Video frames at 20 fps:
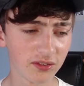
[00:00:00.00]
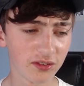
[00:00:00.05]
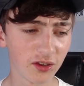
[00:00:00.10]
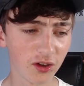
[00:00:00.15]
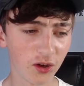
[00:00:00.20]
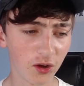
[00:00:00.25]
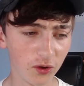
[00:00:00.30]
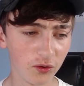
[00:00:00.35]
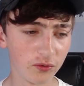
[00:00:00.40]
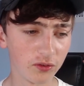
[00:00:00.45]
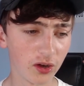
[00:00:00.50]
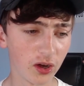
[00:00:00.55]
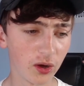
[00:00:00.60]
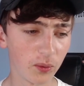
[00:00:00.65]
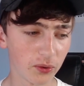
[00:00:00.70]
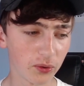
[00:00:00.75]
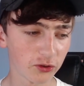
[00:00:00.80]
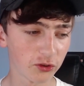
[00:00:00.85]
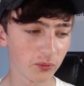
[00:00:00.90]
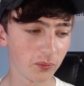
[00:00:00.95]
over a
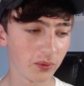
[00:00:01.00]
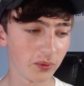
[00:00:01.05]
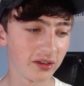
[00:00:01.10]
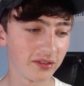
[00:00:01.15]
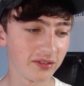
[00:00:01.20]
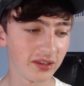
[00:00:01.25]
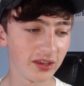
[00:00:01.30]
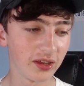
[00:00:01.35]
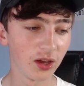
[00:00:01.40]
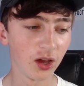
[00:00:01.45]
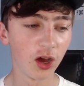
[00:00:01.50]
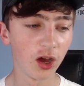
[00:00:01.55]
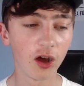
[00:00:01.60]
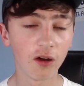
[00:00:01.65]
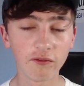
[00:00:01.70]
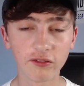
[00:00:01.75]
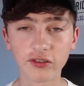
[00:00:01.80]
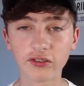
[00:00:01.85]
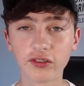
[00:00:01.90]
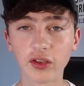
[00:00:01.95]
possibility
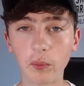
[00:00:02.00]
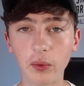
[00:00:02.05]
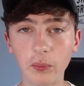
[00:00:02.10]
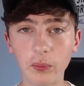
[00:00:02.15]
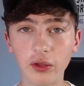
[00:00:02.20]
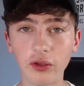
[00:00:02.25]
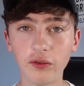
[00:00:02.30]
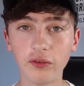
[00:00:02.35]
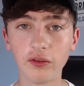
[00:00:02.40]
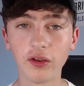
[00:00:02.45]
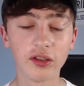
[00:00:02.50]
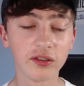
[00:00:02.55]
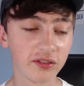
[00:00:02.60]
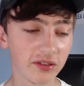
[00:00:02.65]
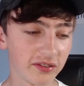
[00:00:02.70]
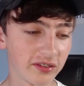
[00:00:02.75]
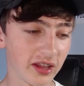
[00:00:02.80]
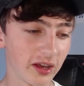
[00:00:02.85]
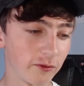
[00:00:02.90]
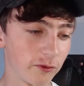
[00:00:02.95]
of a summer move to
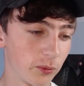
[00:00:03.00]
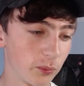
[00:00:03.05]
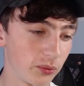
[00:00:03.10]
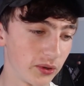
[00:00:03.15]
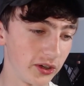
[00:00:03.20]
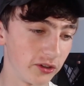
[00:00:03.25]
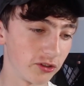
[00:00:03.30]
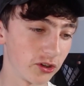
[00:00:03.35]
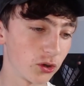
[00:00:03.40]
Stamford Bridge.